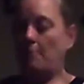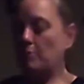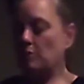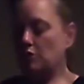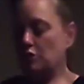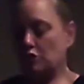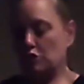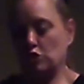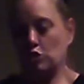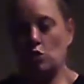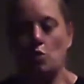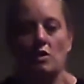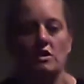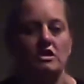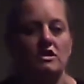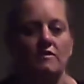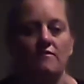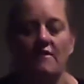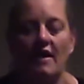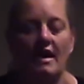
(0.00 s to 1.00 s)

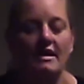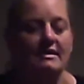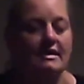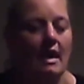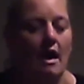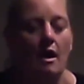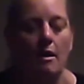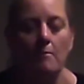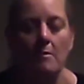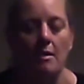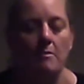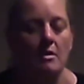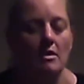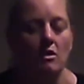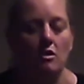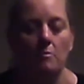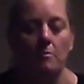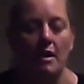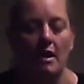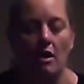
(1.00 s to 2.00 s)
squish the fat down, make it
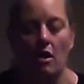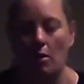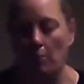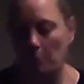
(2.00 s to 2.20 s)
look bigger.